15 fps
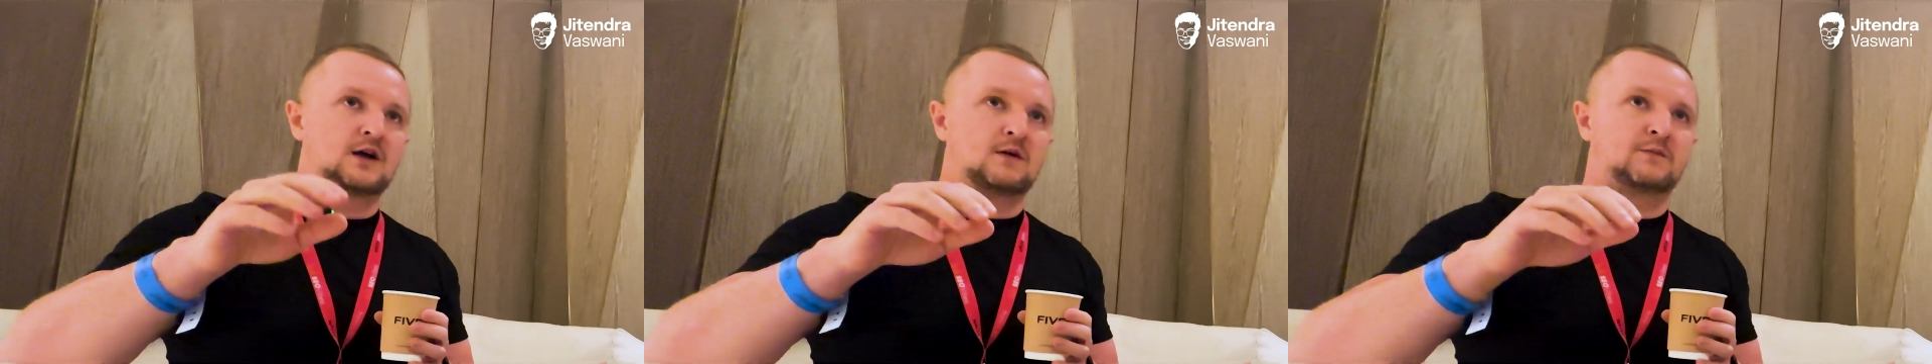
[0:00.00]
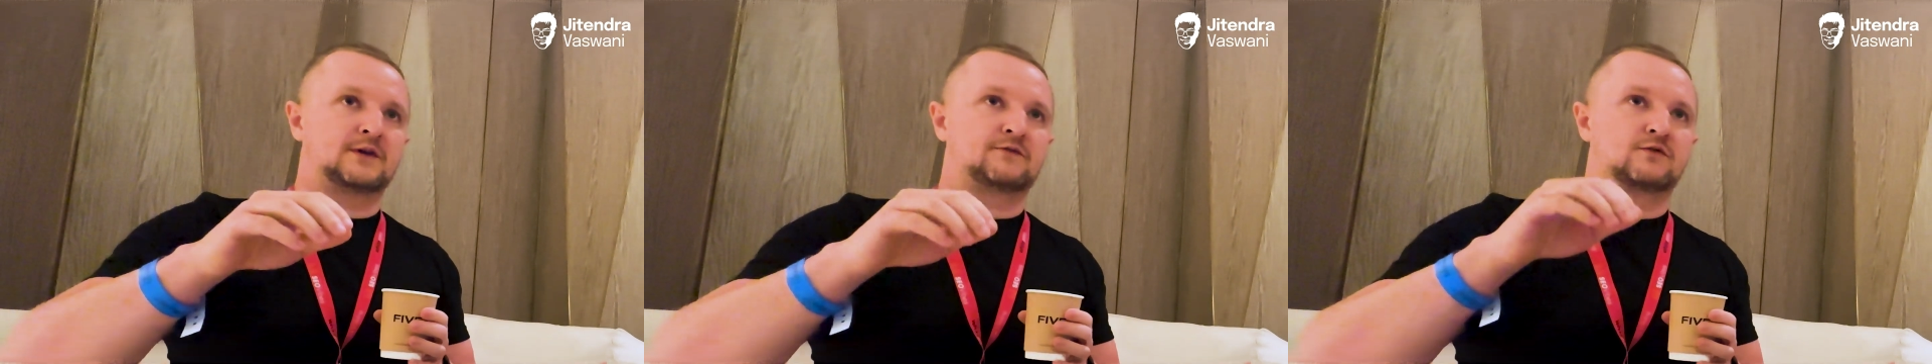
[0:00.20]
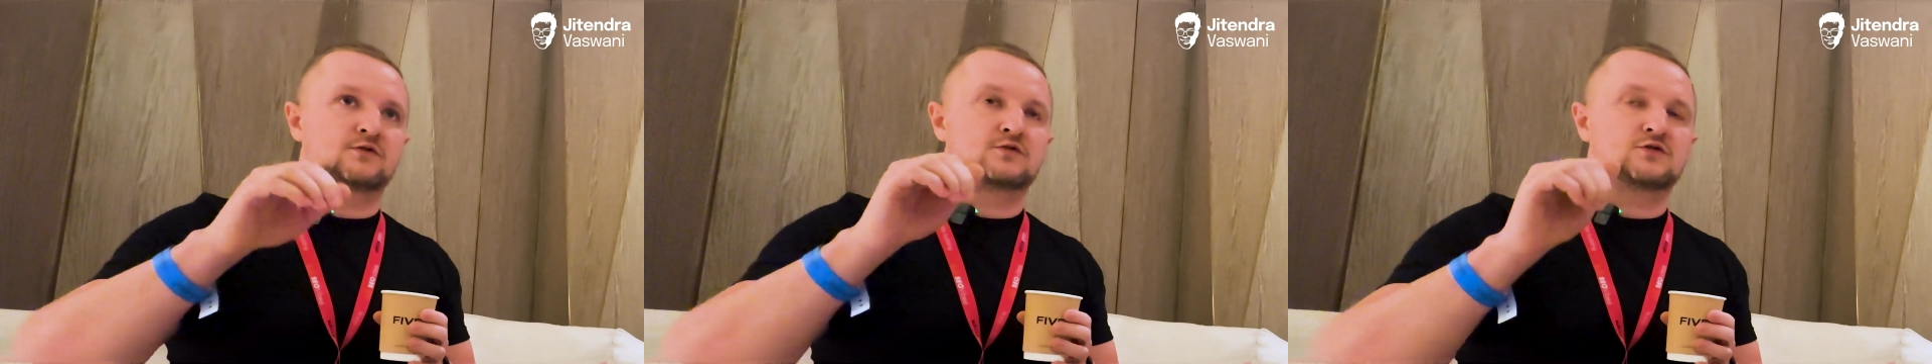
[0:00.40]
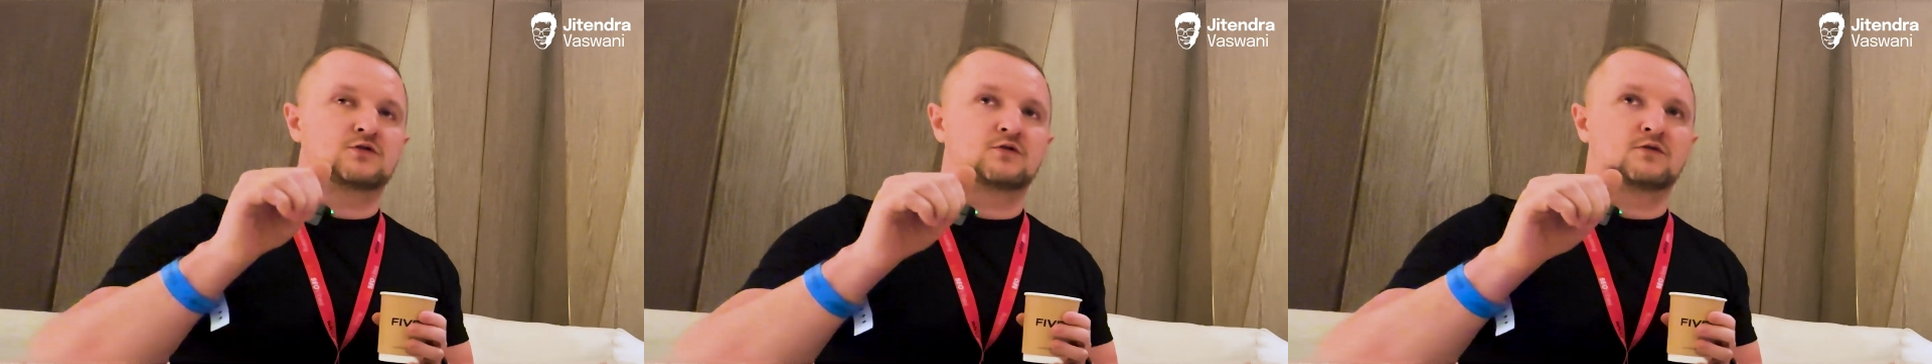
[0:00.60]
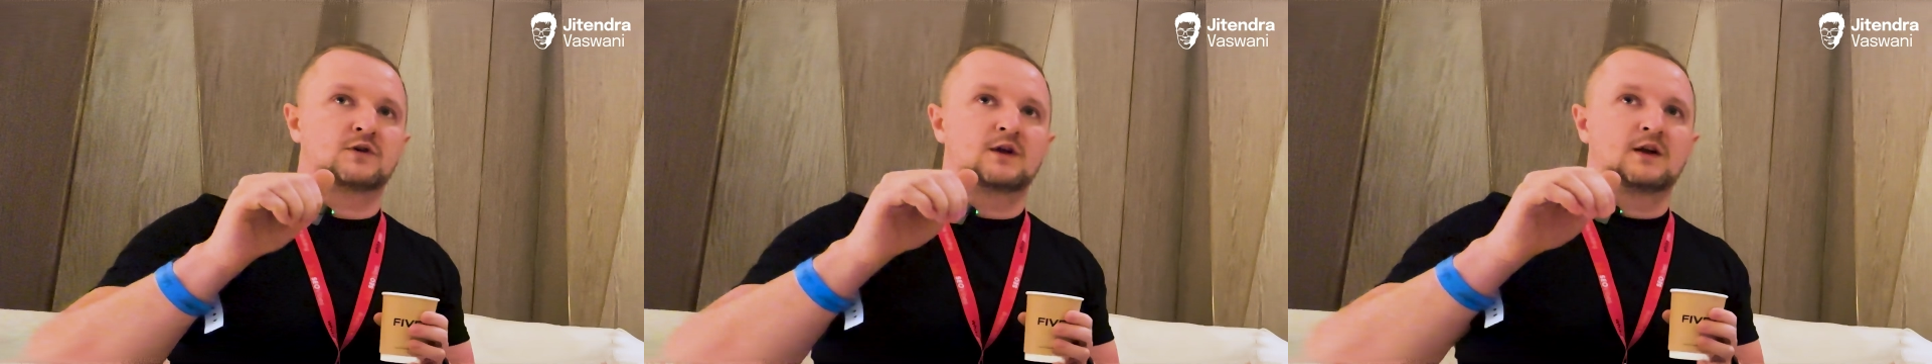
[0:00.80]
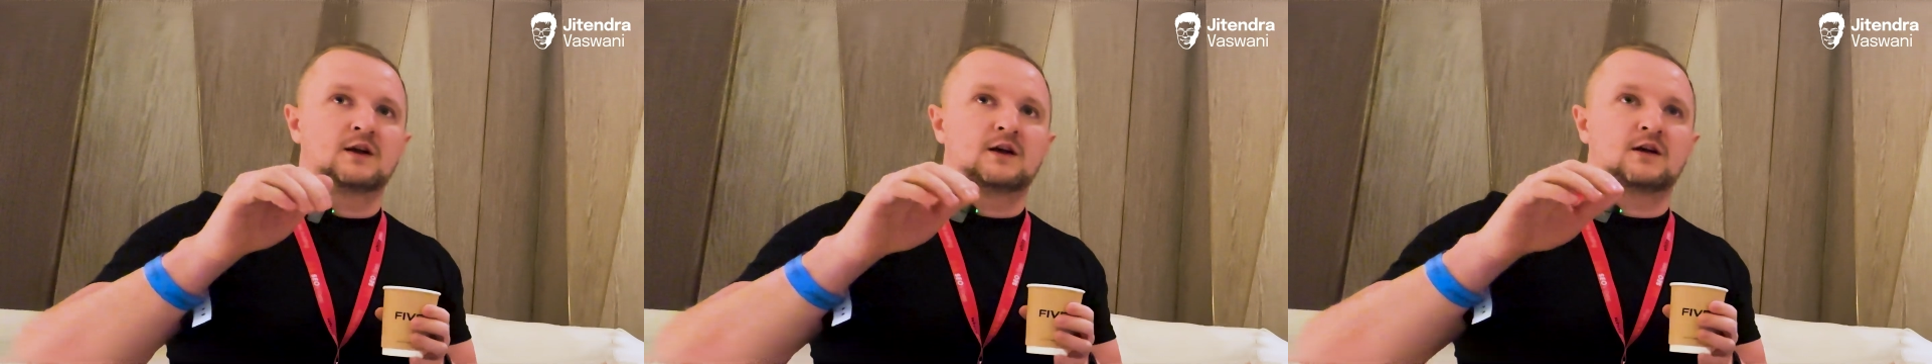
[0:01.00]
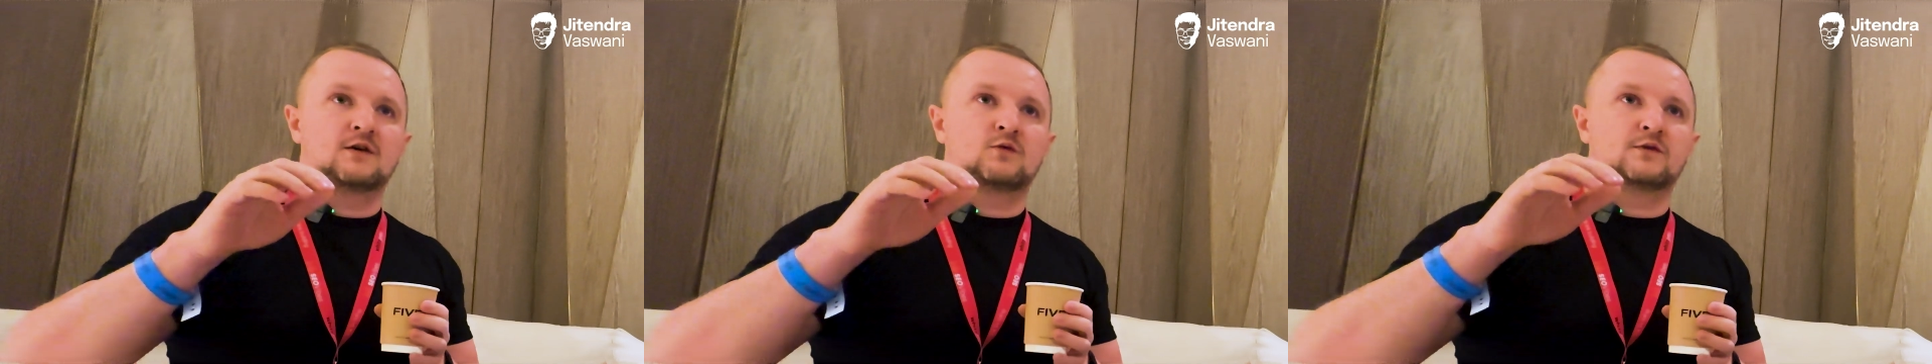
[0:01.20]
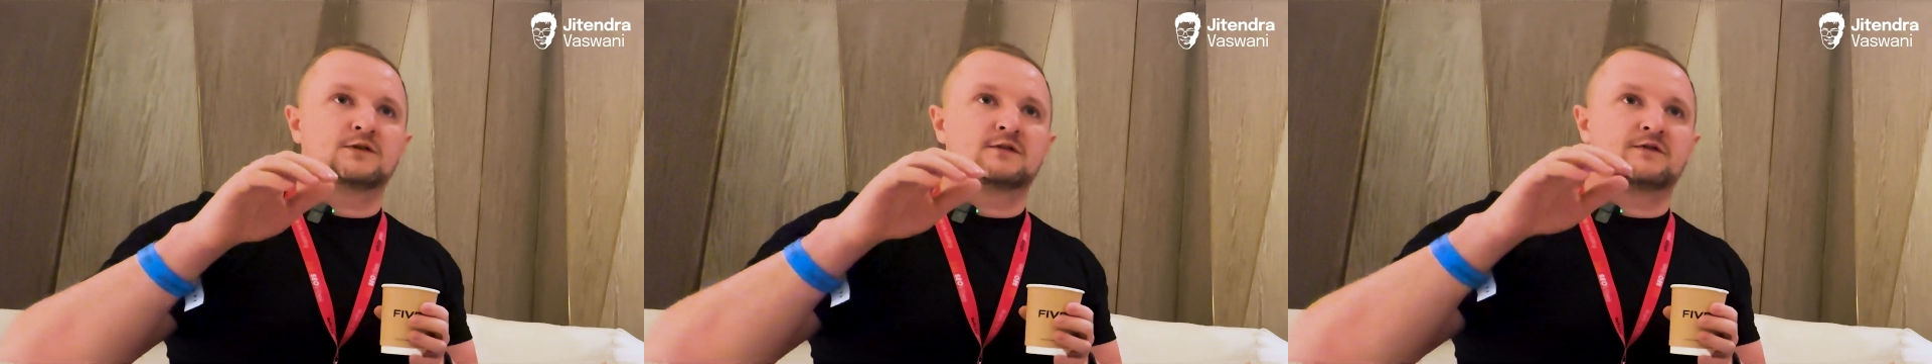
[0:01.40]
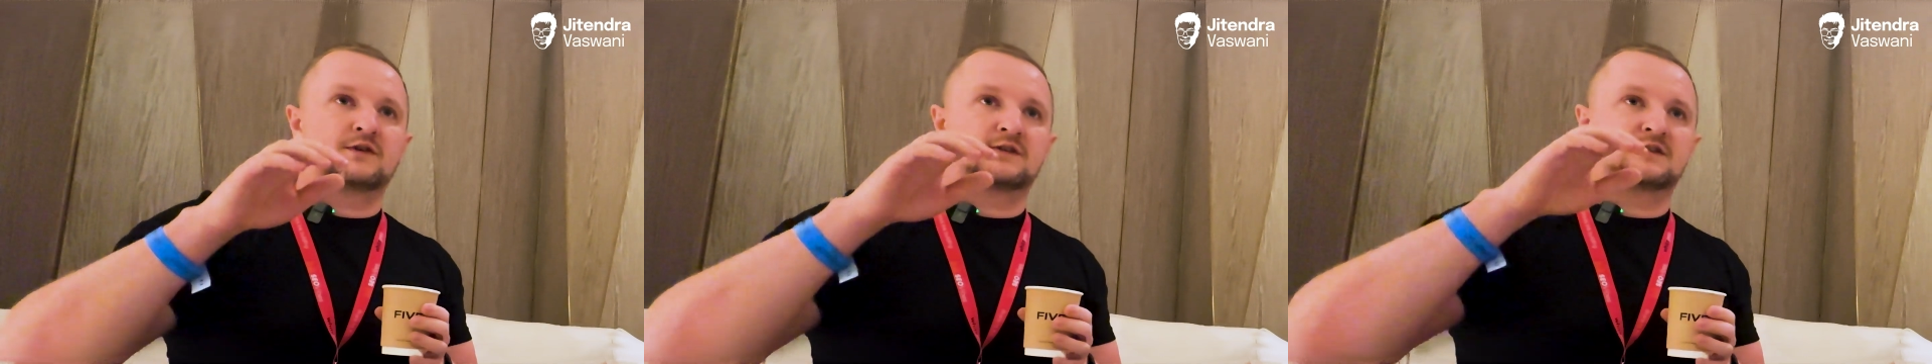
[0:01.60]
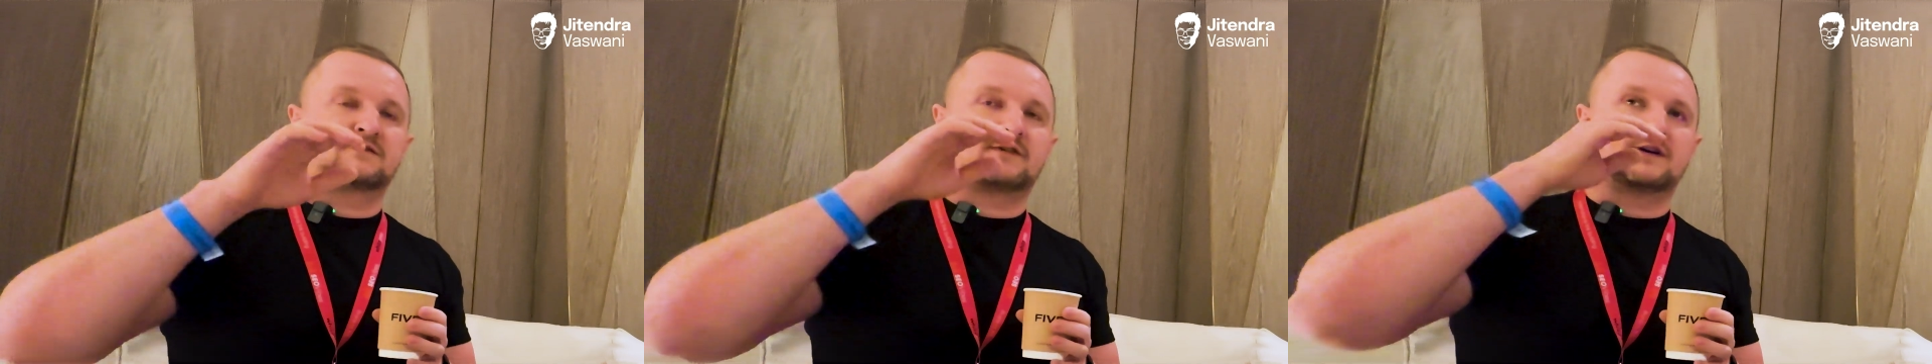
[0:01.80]
But for sure, uh, what
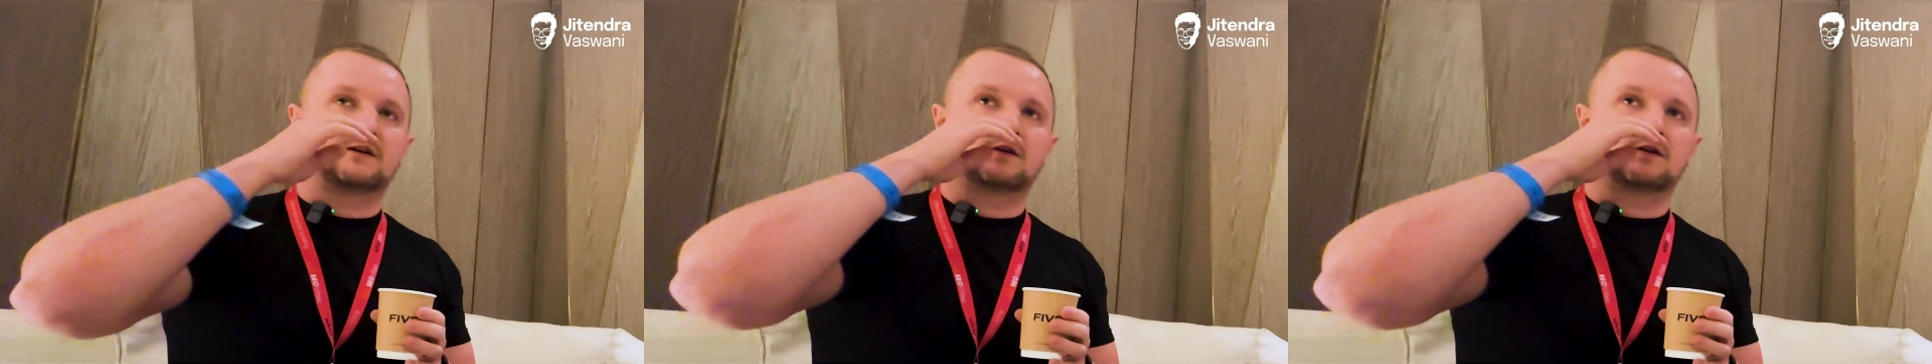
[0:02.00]
diversify